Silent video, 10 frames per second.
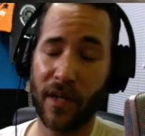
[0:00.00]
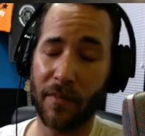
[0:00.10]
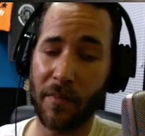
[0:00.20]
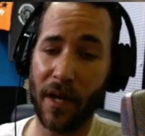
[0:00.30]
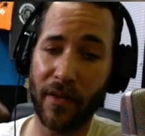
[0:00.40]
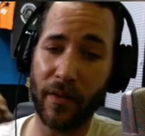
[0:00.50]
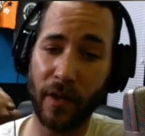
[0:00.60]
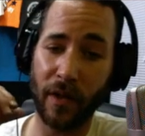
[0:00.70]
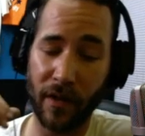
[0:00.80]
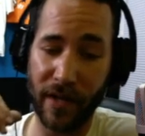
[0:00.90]
a month
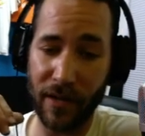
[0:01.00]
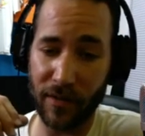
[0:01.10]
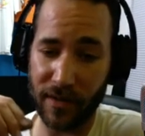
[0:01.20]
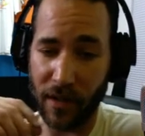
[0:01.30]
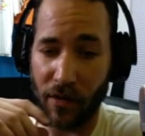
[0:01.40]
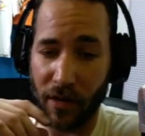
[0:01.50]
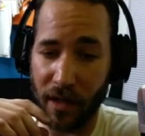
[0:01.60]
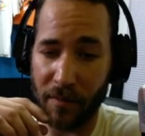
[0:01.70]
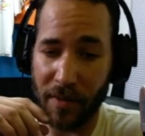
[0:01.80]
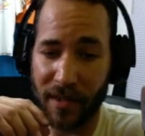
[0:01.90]
when all that was going
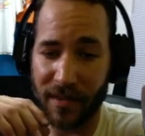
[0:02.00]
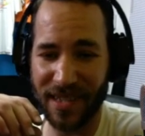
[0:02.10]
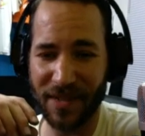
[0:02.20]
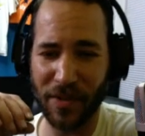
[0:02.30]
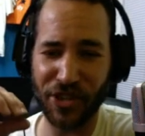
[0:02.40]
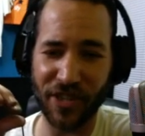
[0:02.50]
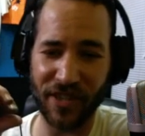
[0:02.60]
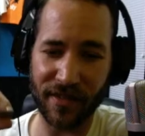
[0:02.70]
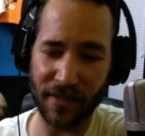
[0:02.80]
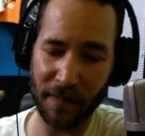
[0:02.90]
on because it was
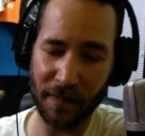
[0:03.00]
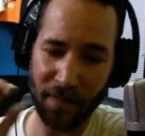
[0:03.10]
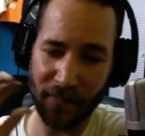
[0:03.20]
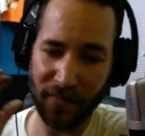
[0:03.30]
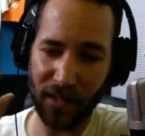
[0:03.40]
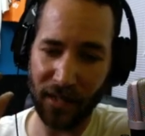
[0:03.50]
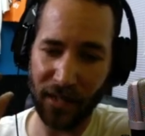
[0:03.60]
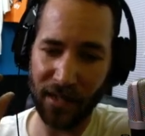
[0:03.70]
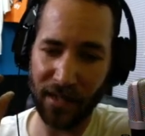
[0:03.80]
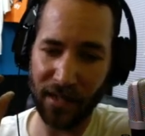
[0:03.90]
just
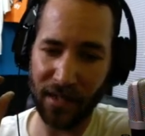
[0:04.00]
it.